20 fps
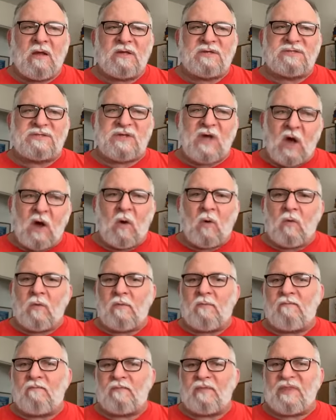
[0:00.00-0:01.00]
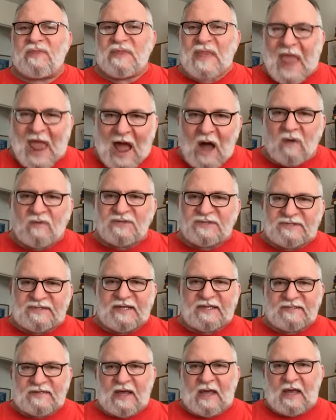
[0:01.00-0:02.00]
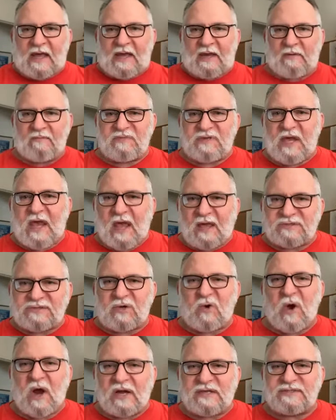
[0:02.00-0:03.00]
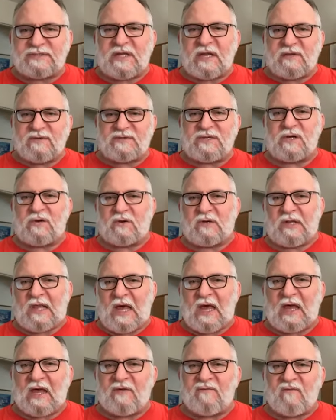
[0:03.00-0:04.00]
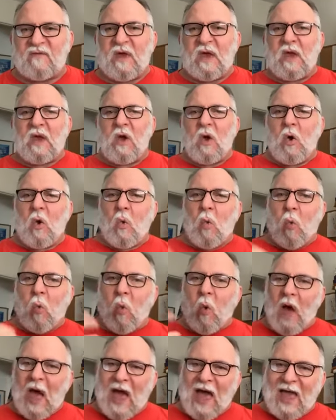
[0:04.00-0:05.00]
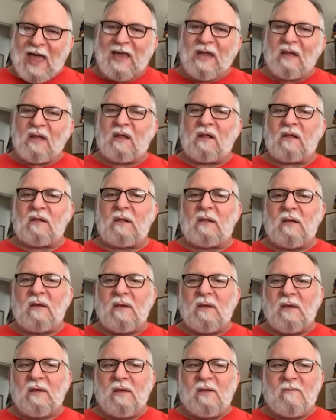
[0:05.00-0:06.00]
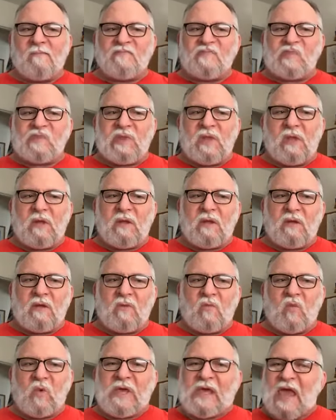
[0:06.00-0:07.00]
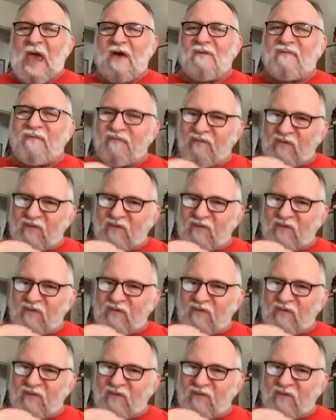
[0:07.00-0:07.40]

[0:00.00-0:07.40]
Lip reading: So now's the time to ask Christ into your life while we have